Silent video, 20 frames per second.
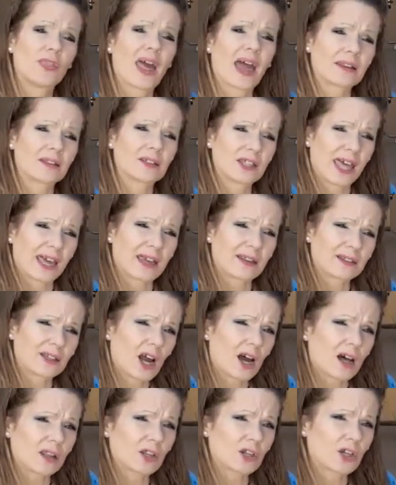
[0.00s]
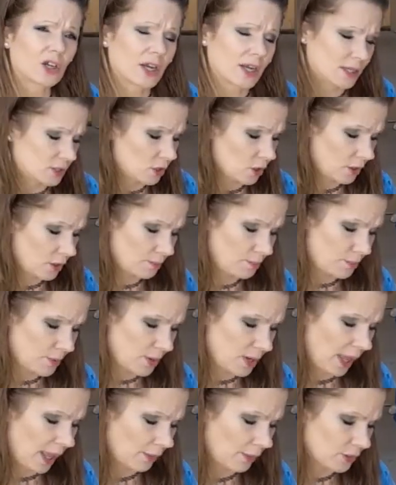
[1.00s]
That color is going to
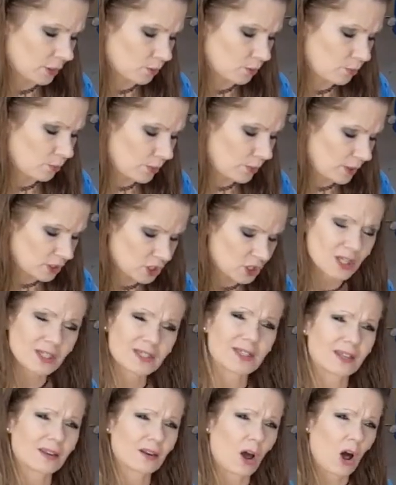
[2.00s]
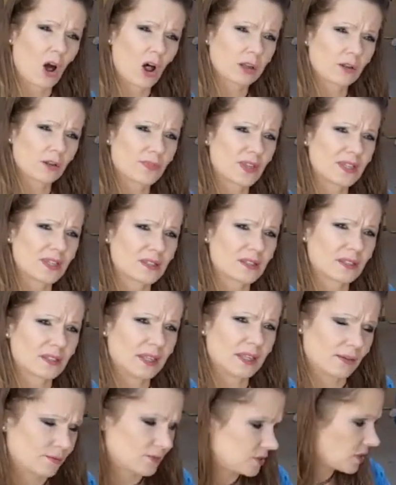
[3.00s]
bring out the richness in all of these
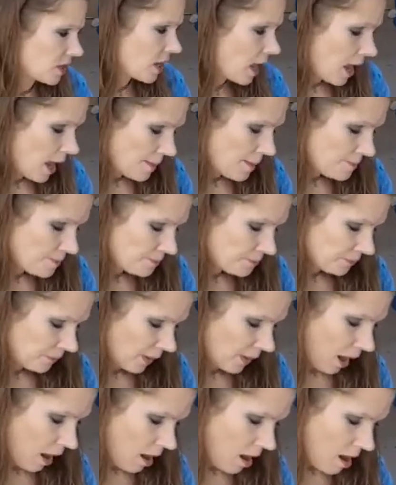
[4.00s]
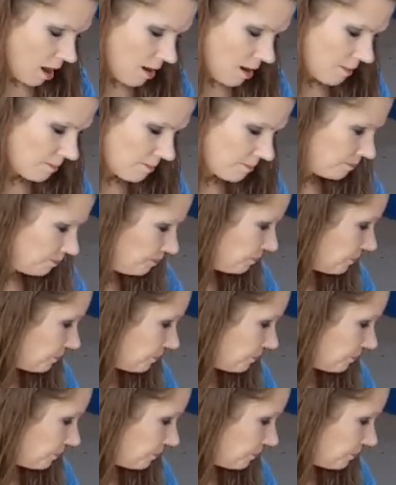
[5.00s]
leaves. And